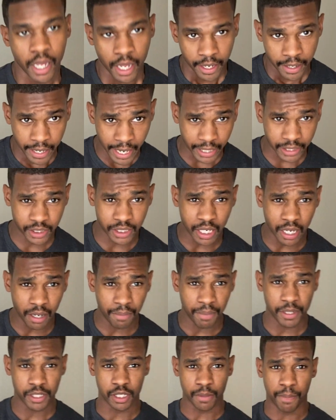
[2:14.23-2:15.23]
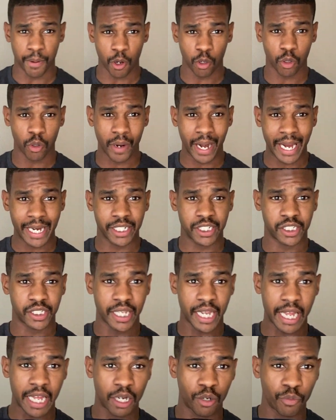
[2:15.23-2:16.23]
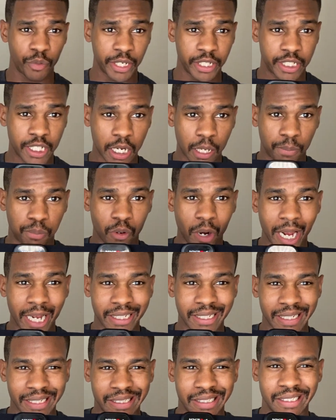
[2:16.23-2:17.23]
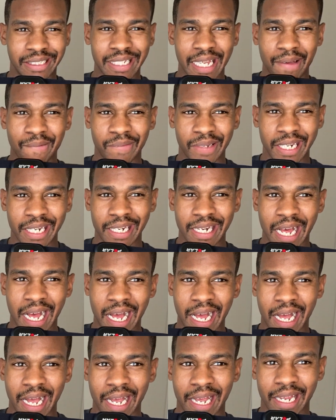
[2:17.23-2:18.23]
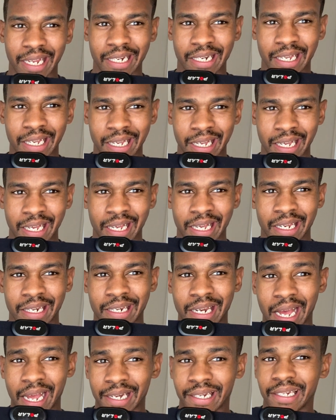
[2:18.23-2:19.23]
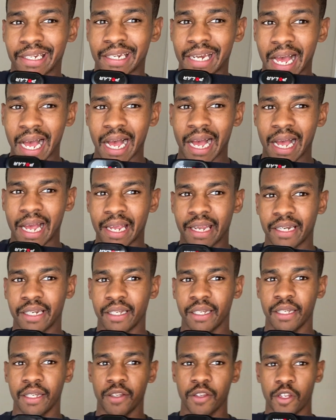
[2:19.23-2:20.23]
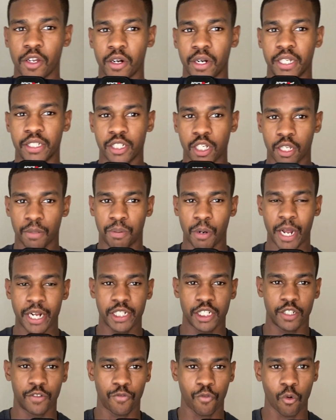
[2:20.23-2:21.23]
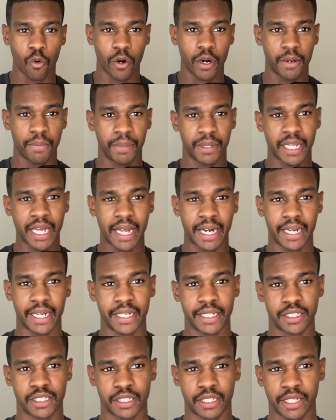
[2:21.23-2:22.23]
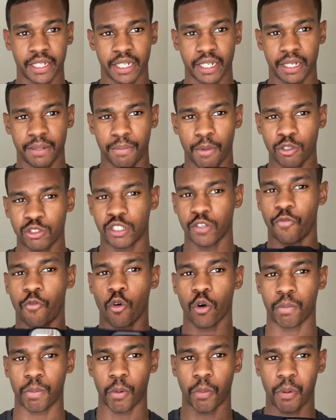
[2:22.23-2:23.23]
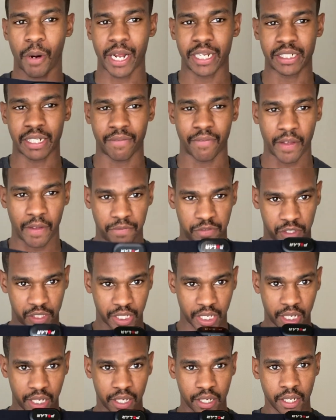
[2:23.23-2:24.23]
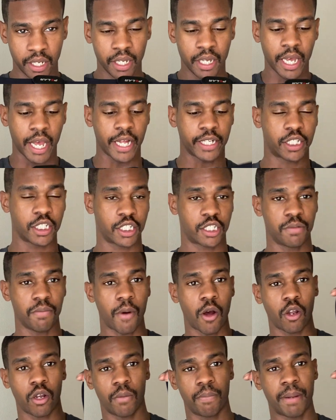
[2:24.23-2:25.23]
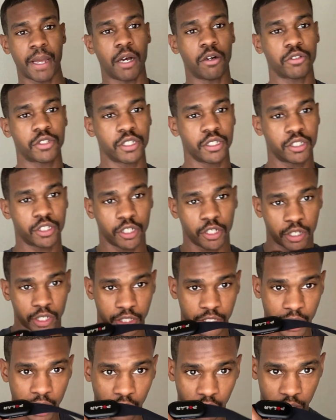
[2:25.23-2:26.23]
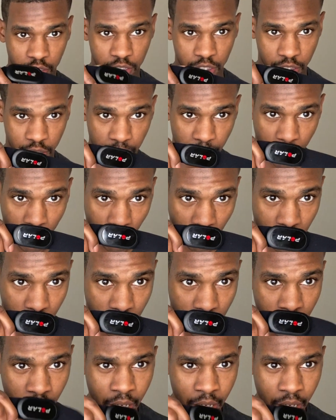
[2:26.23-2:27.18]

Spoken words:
Next up is the Polar H10. Retail price is $79.99. There is other prices for it, but that is the most affordable price I've ever seen. It's a smaller belt, so you can tell it's smaller.